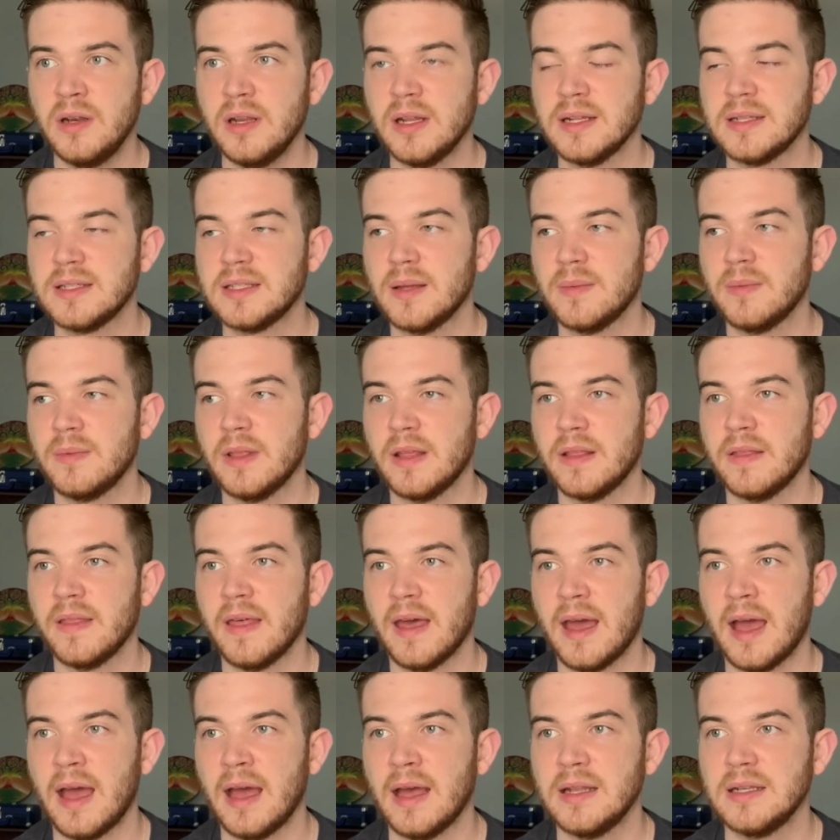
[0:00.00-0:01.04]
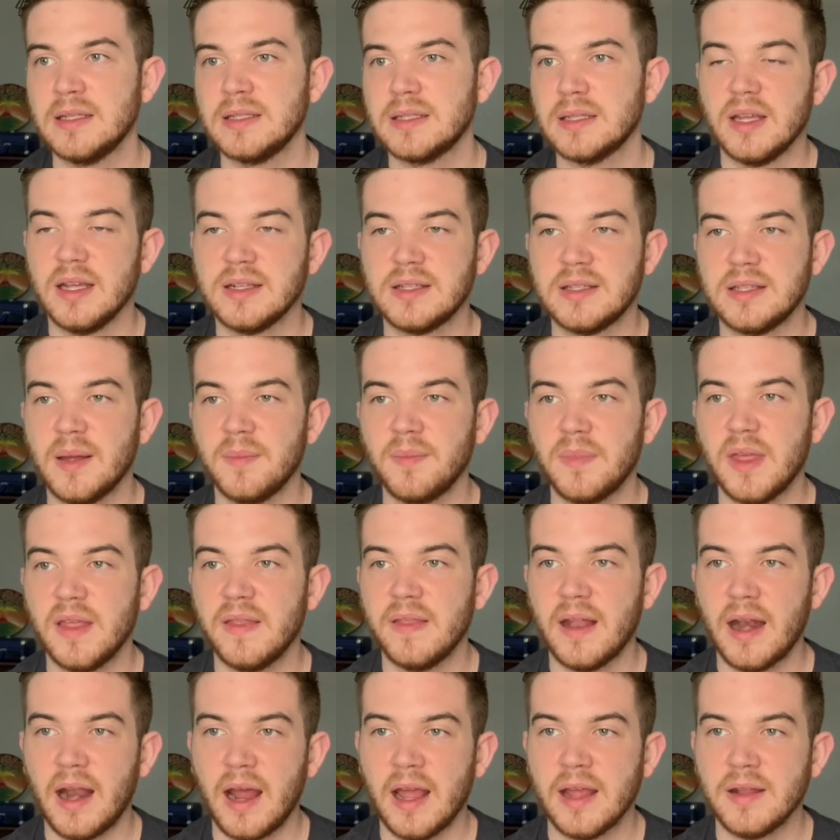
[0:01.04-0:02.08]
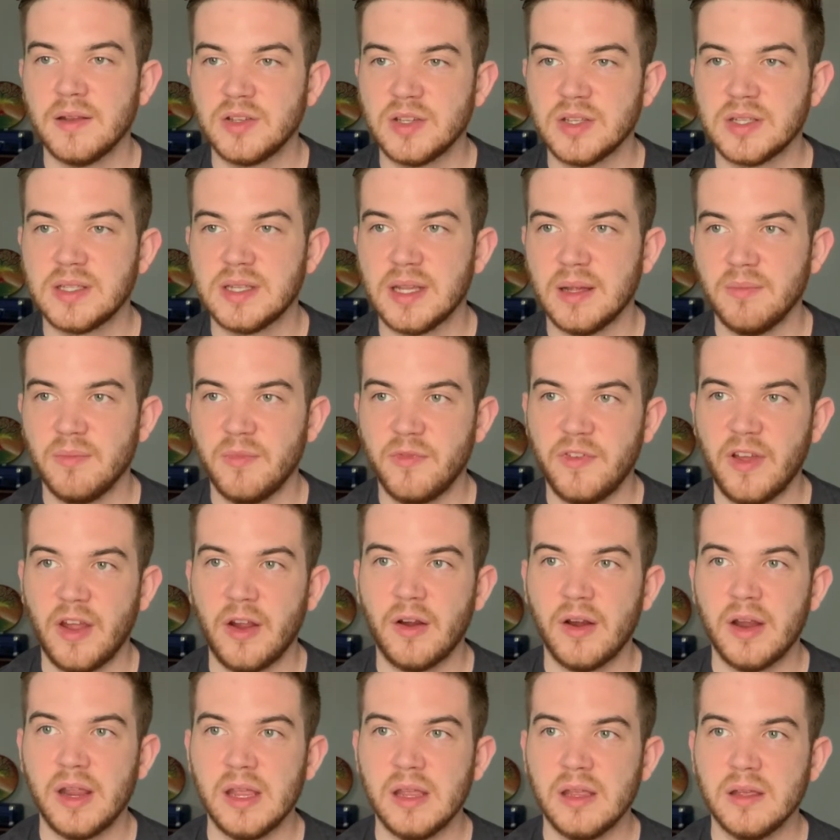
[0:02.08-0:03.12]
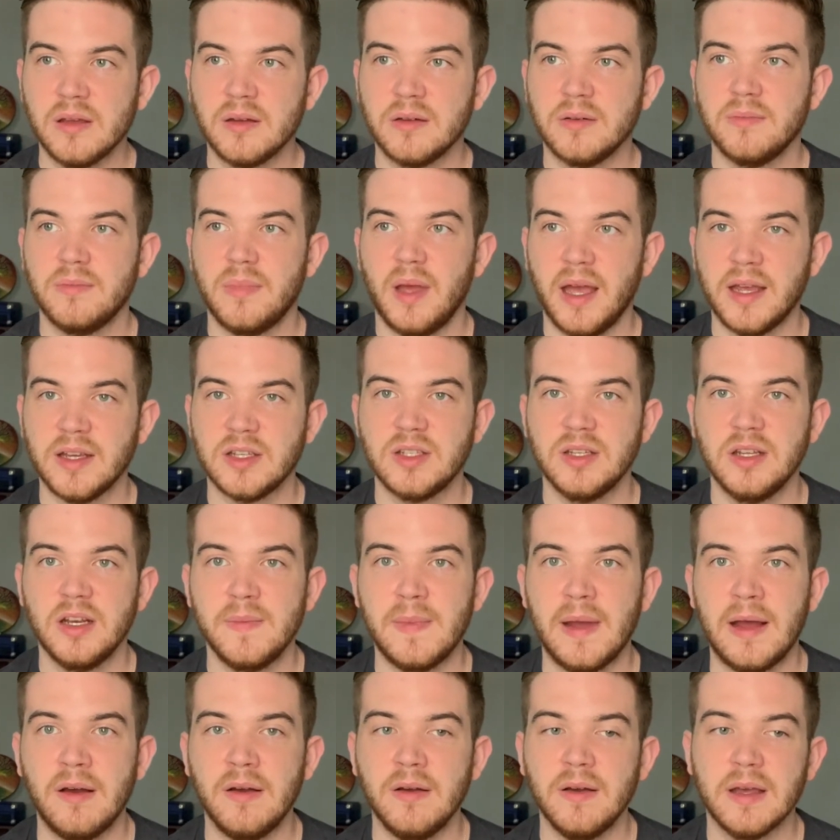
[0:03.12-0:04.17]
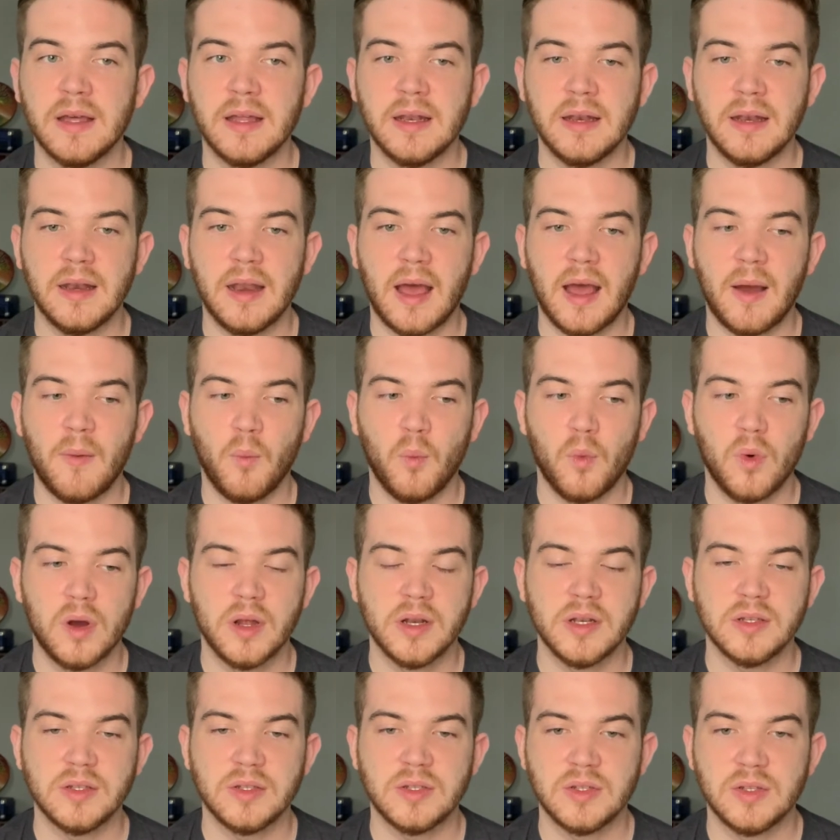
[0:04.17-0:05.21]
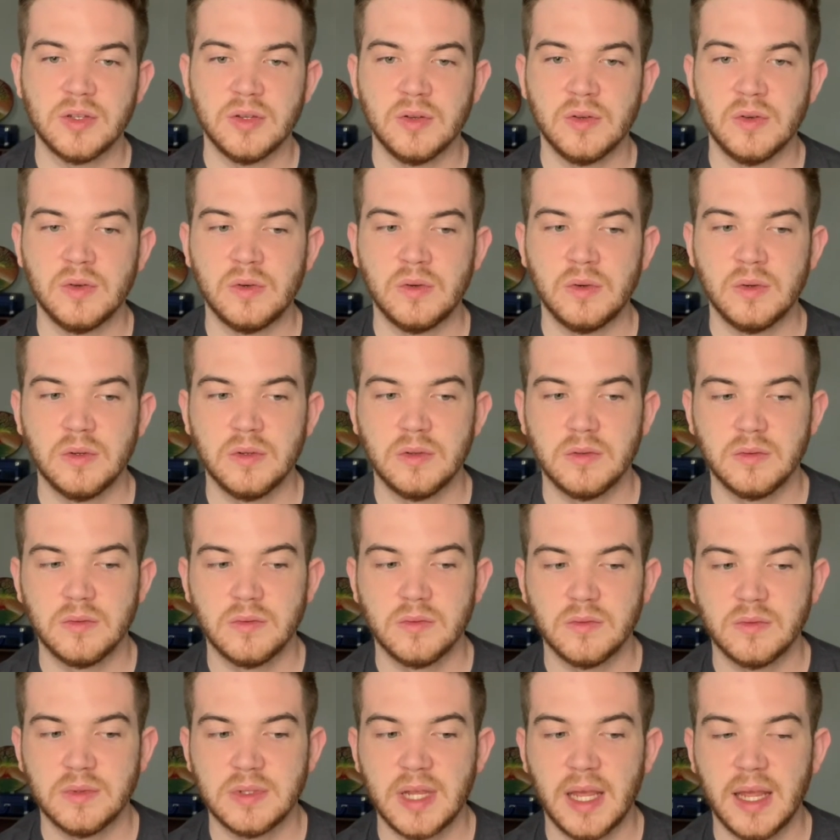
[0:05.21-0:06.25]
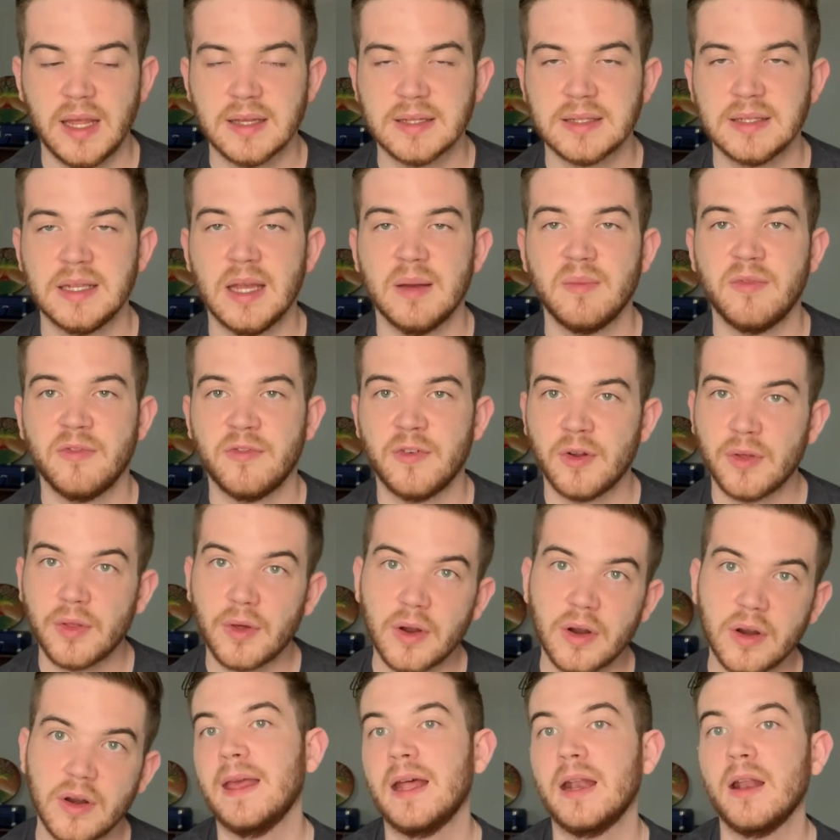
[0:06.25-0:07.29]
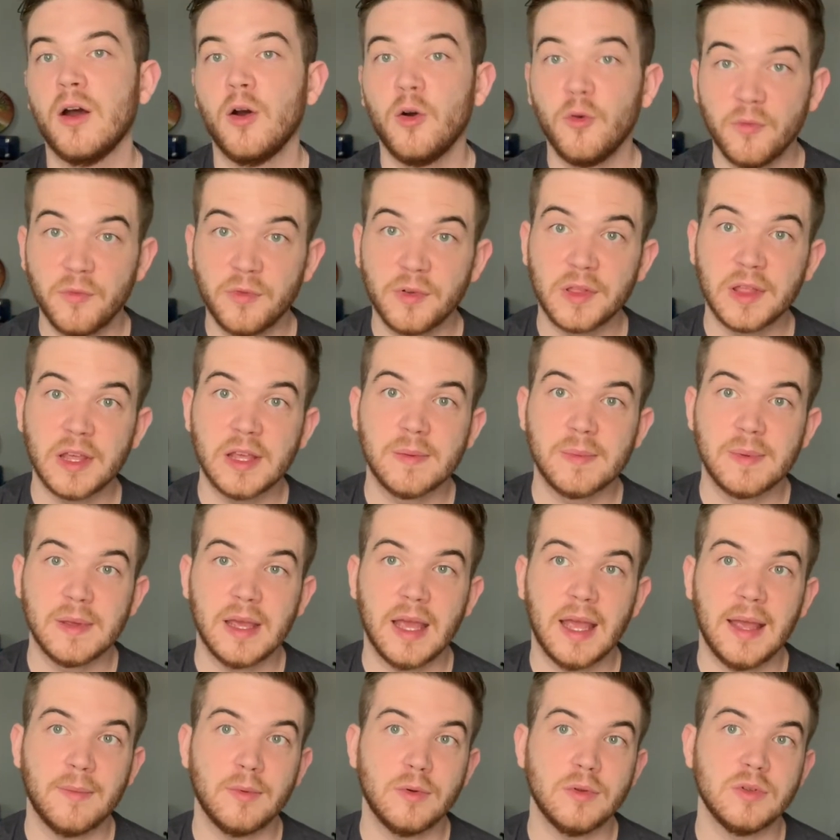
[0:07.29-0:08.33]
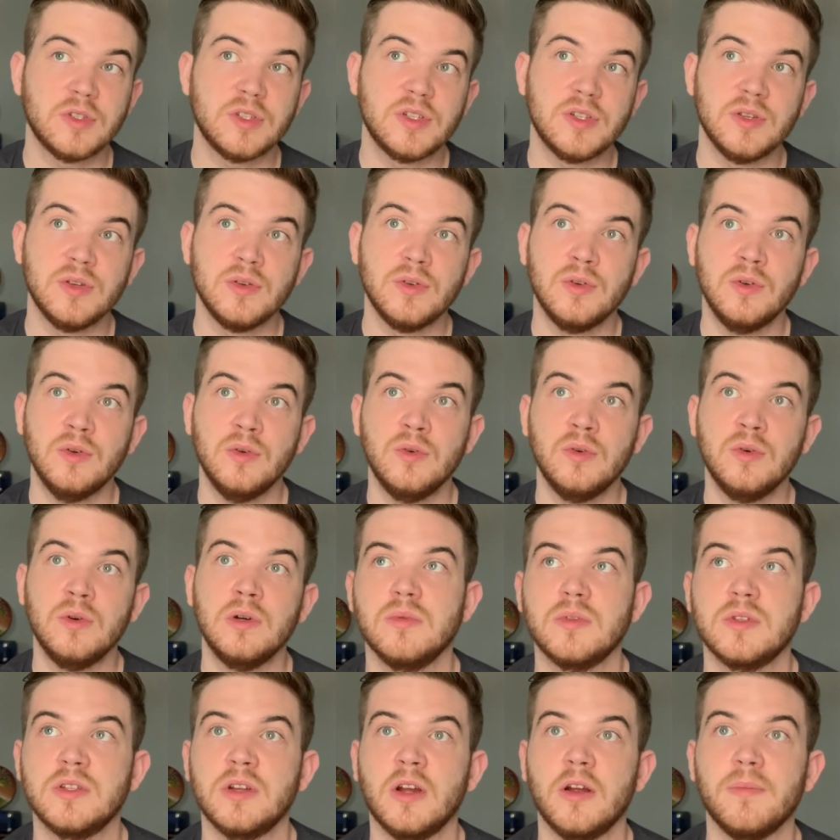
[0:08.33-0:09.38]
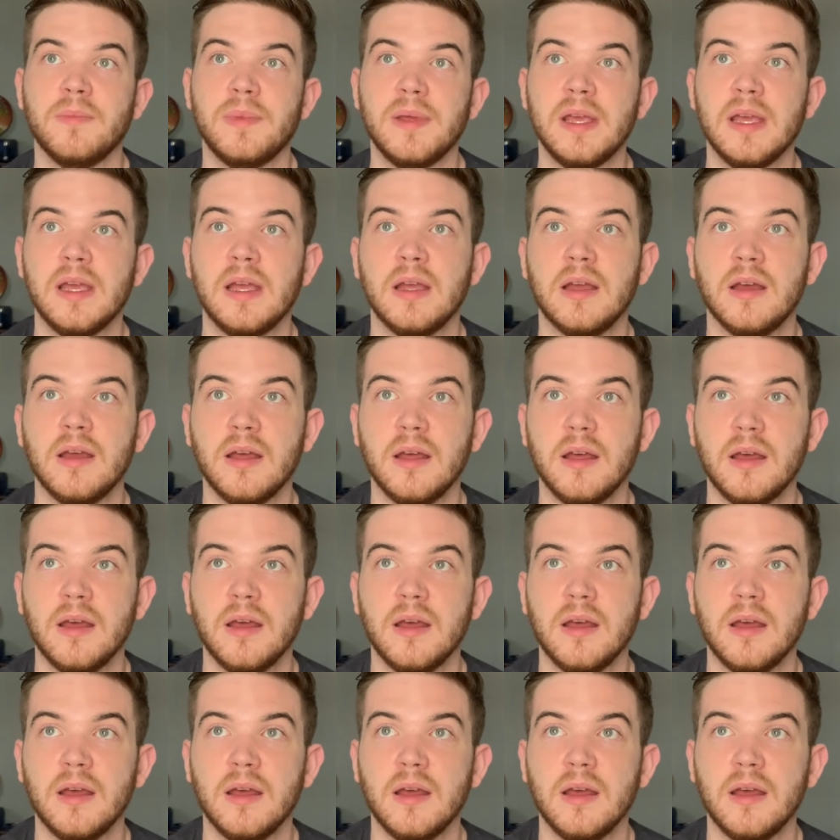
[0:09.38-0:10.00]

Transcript: It's something that I just am very passionate about and want to take a step further and hopefully be able to start being